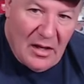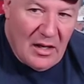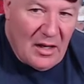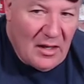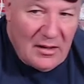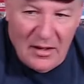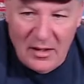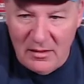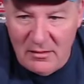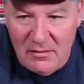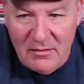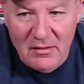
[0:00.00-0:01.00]
and then
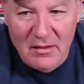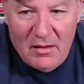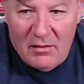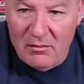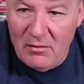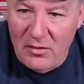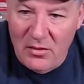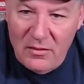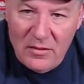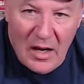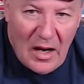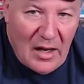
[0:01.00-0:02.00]
you know you've
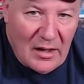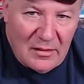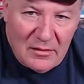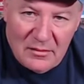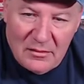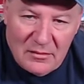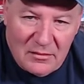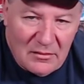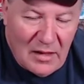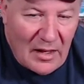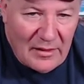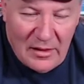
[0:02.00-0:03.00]
got
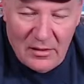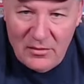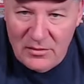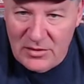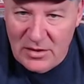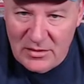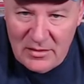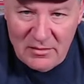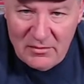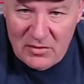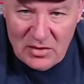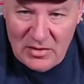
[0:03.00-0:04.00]
Rodney who's just
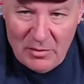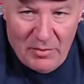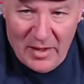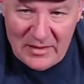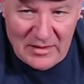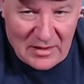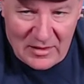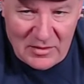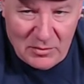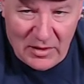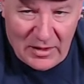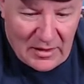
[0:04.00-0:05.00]
just the best at
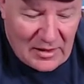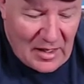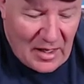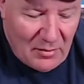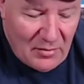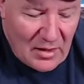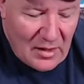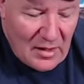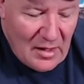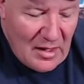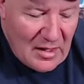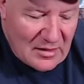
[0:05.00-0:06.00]
explaining the game.
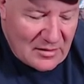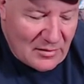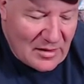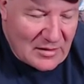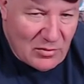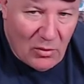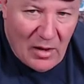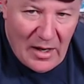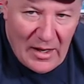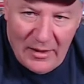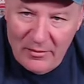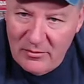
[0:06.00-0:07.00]
It's it's
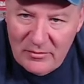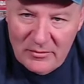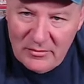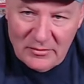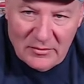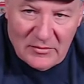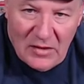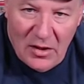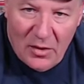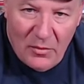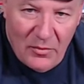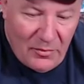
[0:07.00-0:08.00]
why you
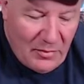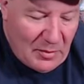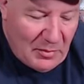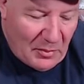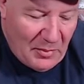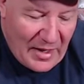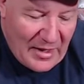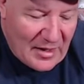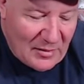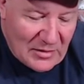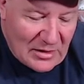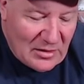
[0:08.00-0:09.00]
know people pay
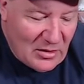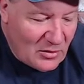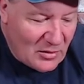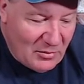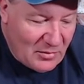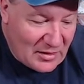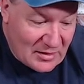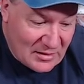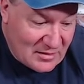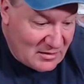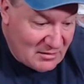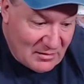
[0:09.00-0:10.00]
him to do it
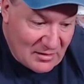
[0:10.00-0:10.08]
because